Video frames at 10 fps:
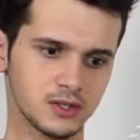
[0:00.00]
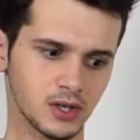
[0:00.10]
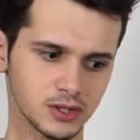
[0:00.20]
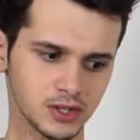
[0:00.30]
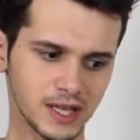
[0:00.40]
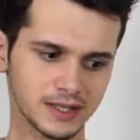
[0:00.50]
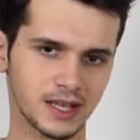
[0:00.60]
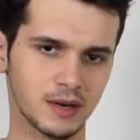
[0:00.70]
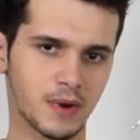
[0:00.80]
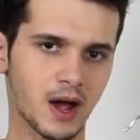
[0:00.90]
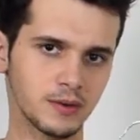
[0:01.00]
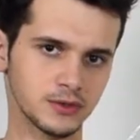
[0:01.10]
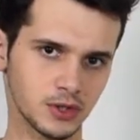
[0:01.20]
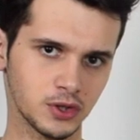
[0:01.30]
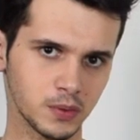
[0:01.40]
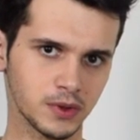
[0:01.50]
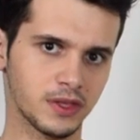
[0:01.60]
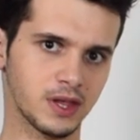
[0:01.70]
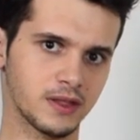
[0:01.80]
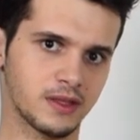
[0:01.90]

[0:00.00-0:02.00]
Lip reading: It's also like 10 pounds, so you would think